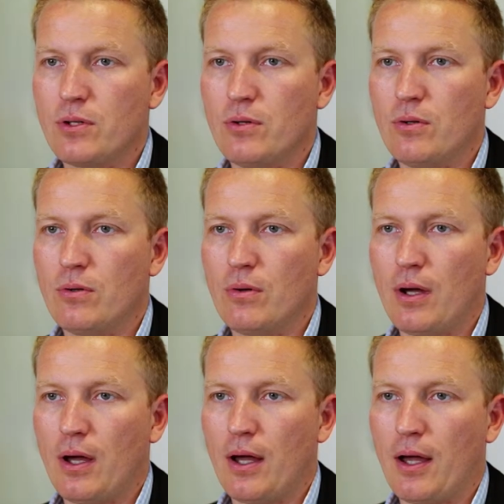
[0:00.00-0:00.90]

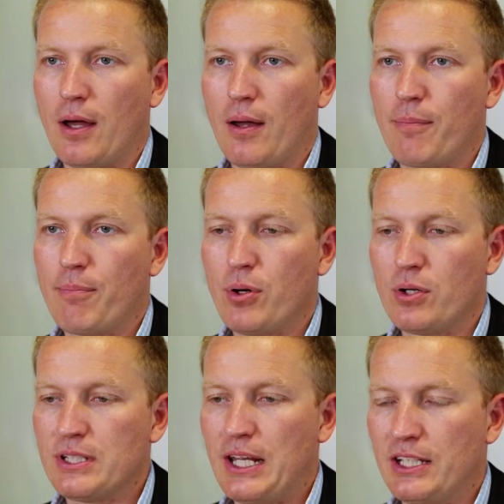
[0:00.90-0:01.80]
to
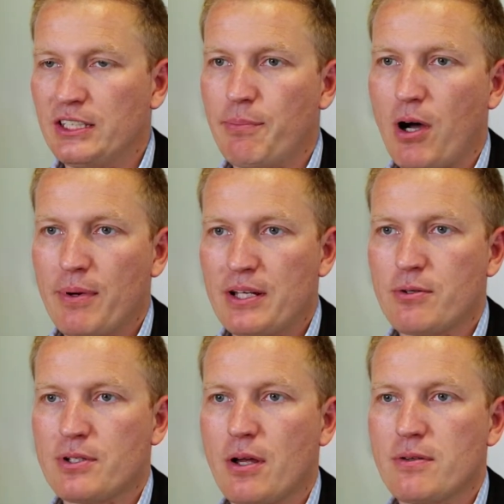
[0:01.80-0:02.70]
put each
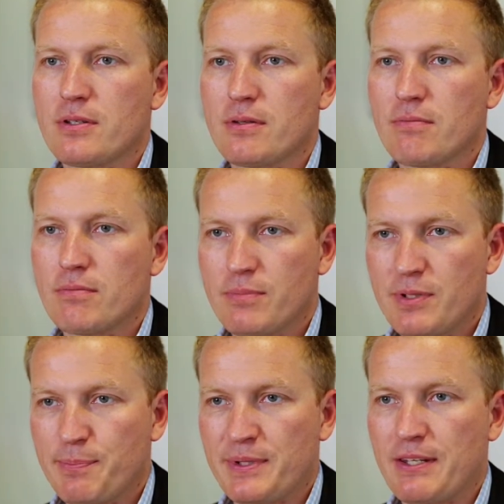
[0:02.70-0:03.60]
department into its own
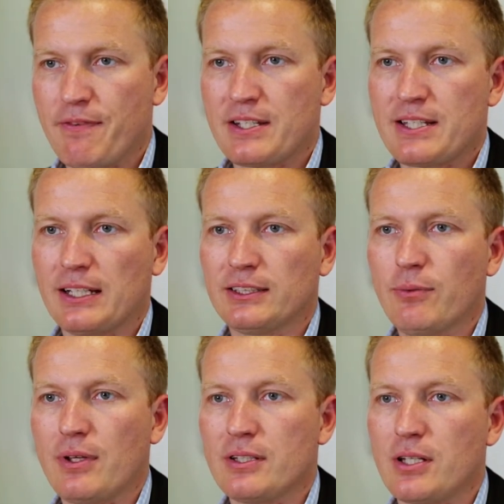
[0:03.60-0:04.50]
specific
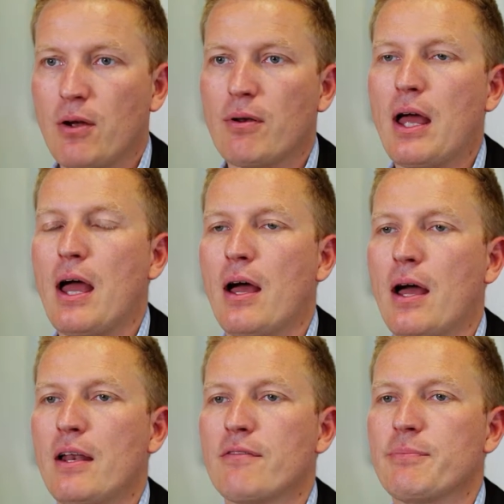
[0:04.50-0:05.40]
sector with its own
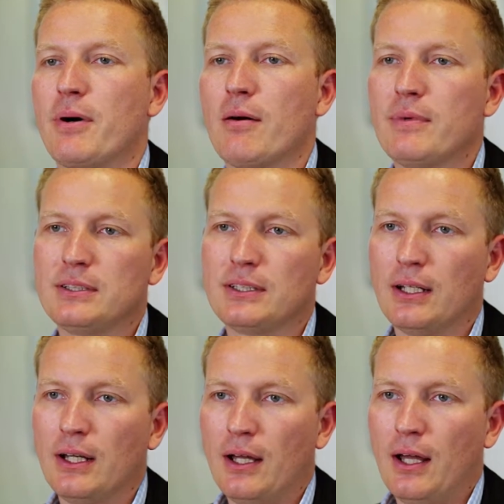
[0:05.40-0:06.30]
head of
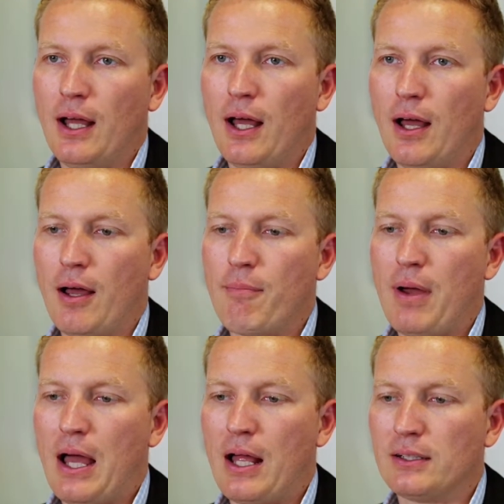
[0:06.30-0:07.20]
department.
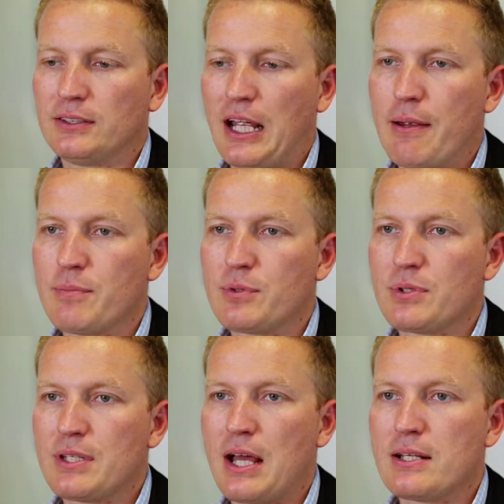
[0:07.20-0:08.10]
And
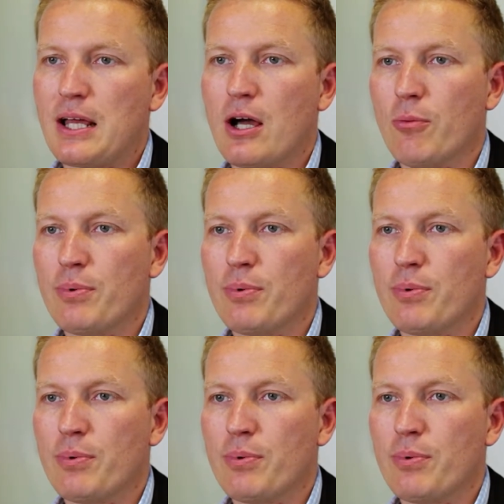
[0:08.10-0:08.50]
James was there to